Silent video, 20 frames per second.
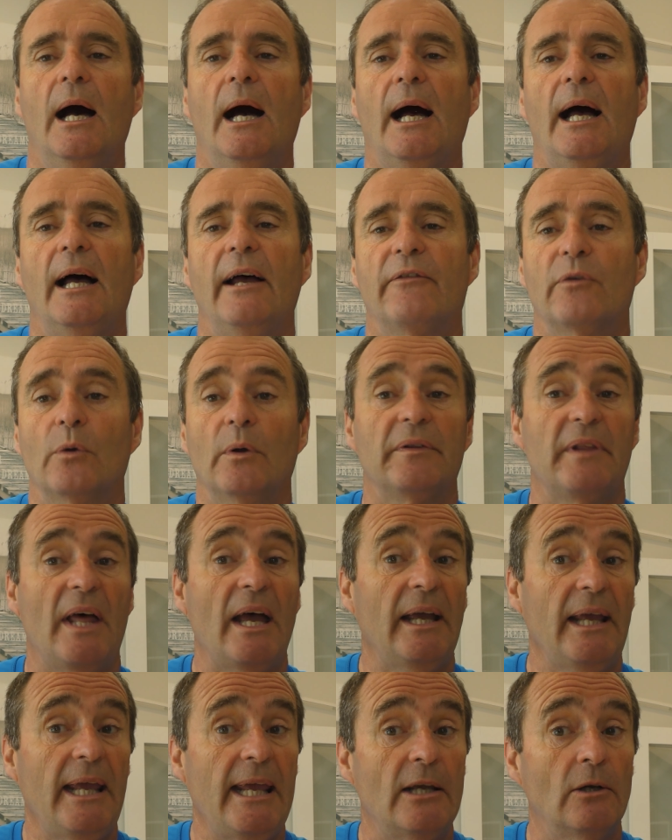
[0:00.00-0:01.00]
If you want
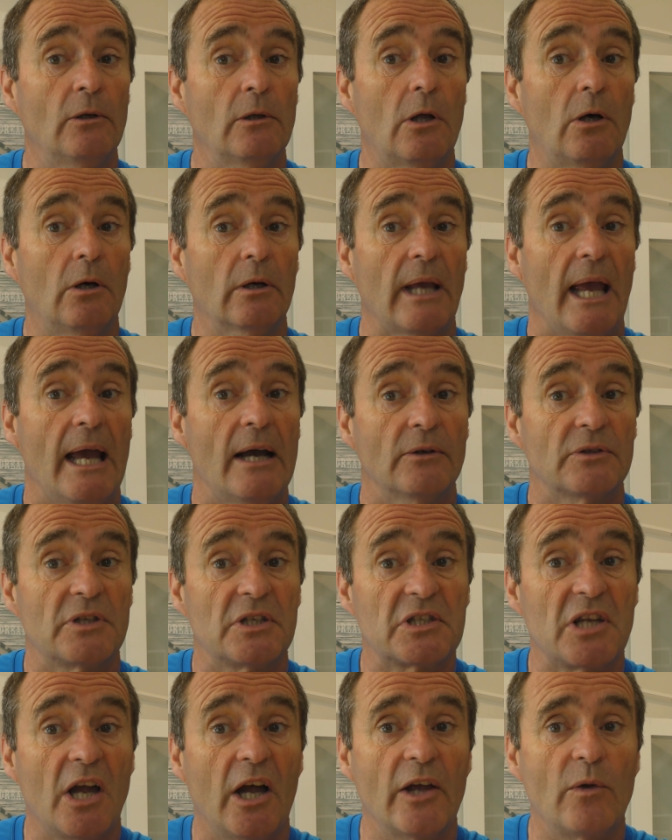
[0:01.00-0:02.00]
that heel lock, how
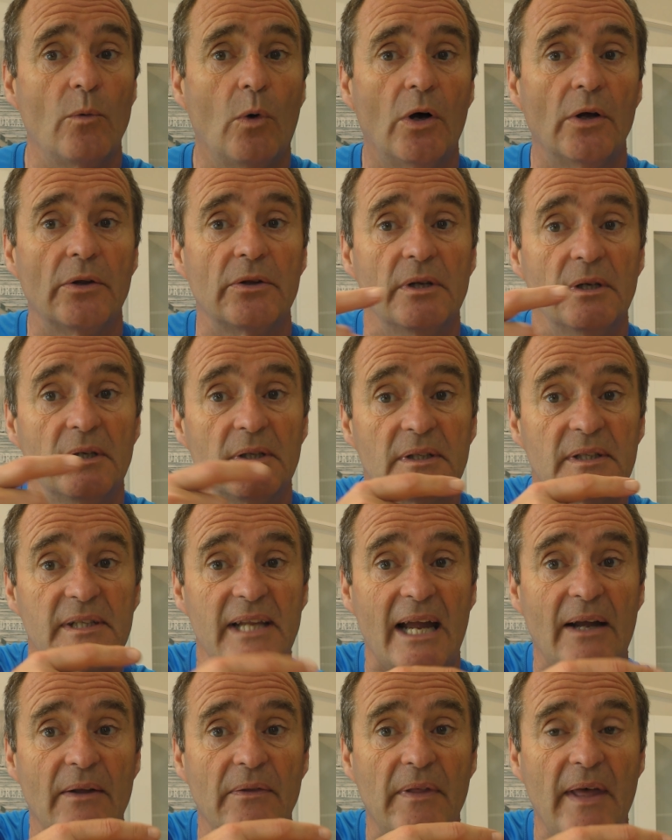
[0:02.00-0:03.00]
to tie one,
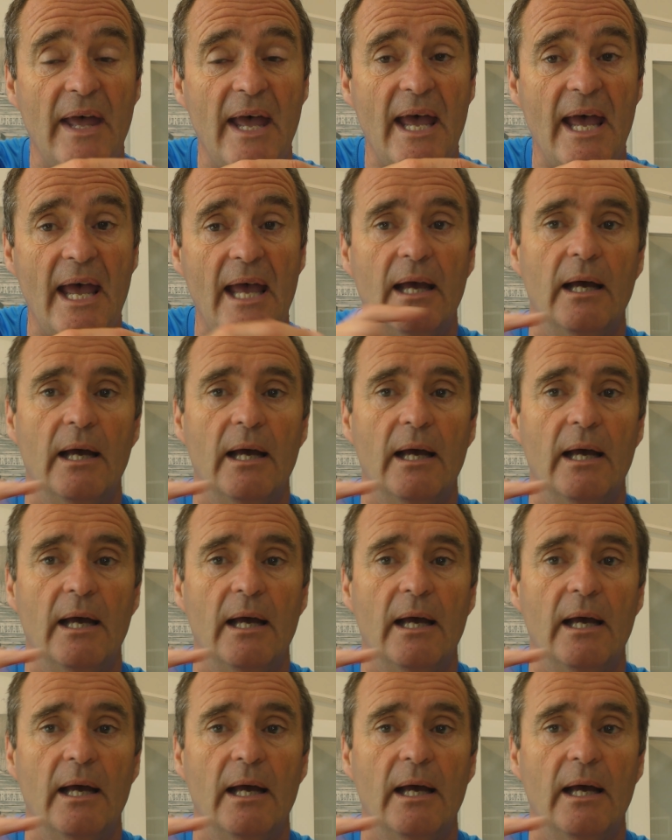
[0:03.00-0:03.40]
down there.